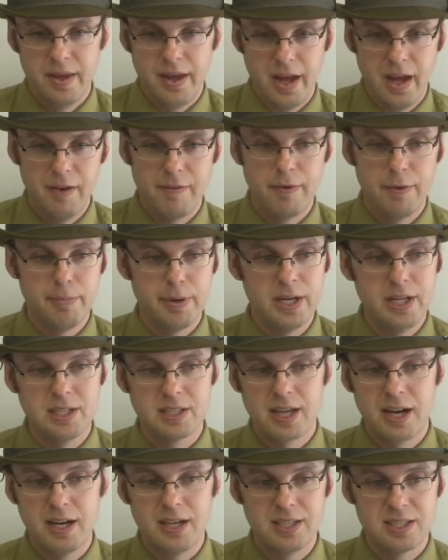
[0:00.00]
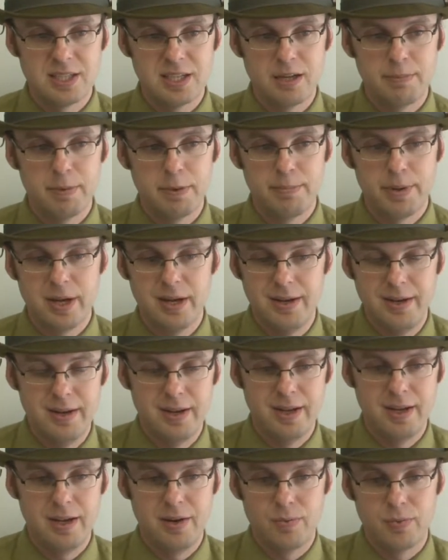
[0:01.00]
Everybody's got a sigma button
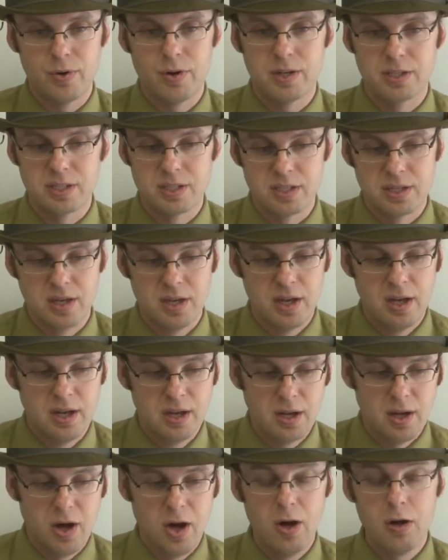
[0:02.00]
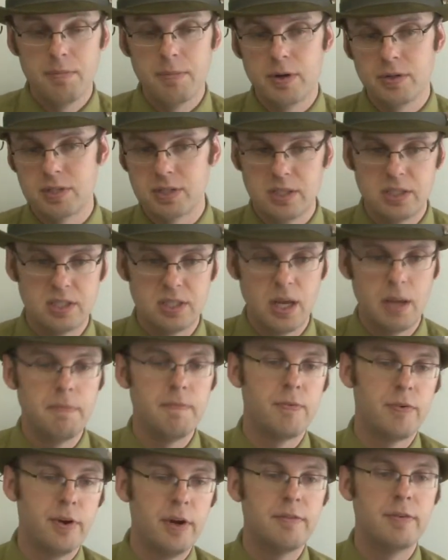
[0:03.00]
and it works almost the same
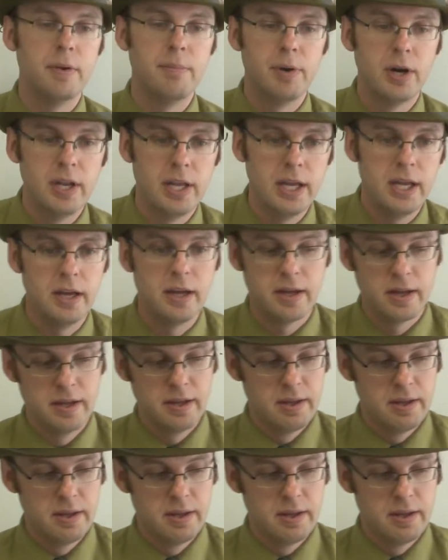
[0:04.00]
for everybody.